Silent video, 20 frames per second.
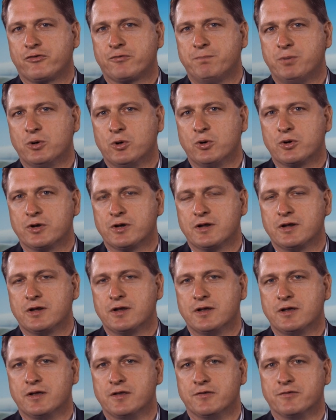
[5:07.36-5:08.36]
sport
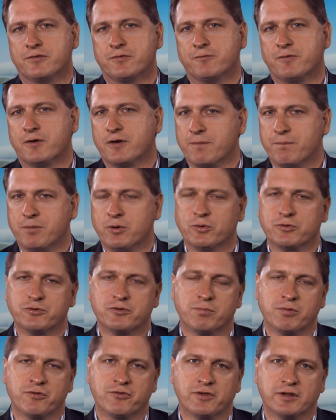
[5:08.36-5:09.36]
is very important
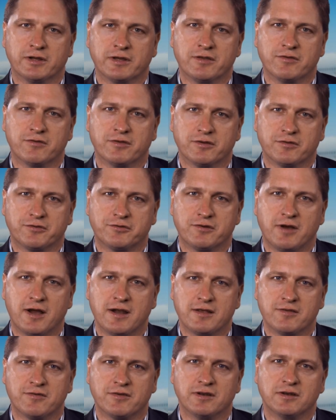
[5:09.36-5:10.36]
to Brazilians and
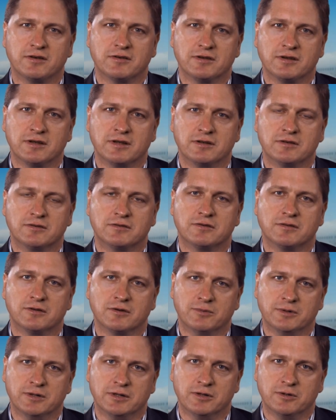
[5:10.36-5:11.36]
Australians and indeed to
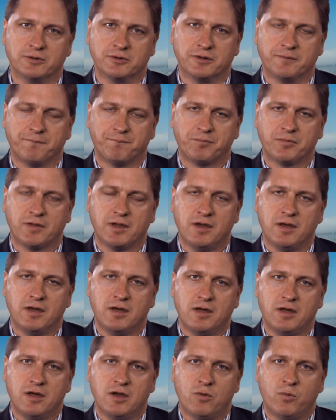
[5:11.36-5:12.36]
the world.
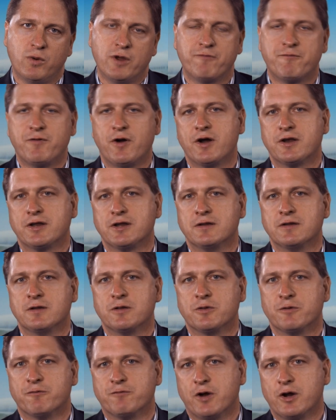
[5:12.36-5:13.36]
We're finding
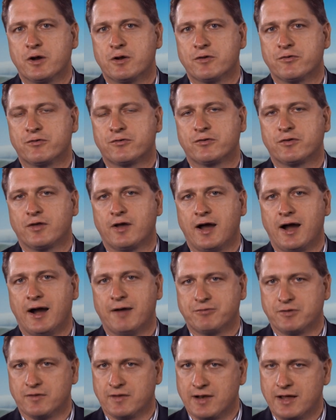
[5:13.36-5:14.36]
the focus
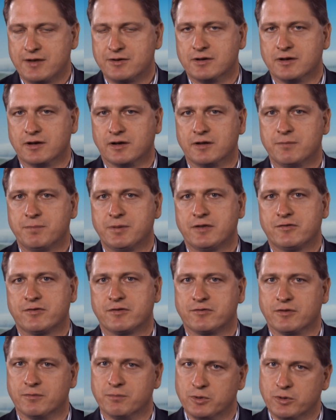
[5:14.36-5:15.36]
after the London Olympics
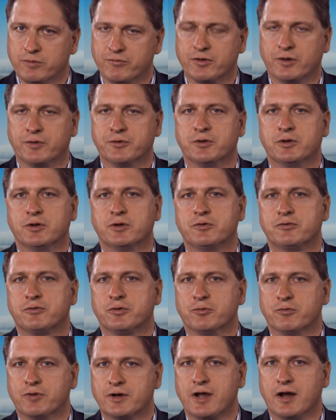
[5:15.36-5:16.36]
as it moves on
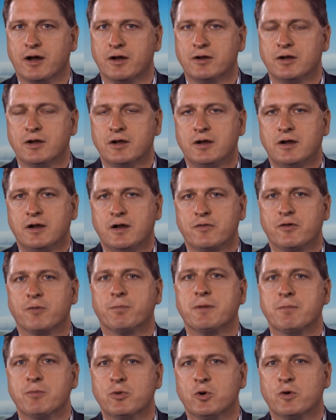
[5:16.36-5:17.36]
to Rio, there'll
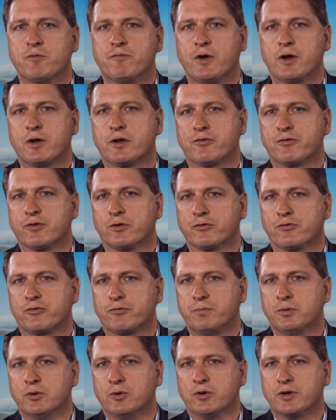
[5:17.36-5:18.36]
be more focus on
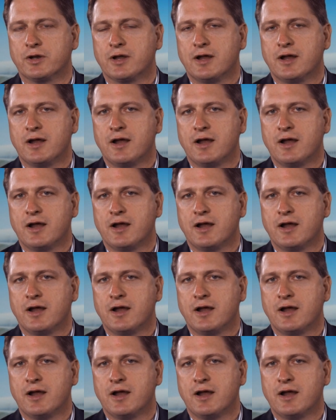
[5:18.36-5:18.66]
sport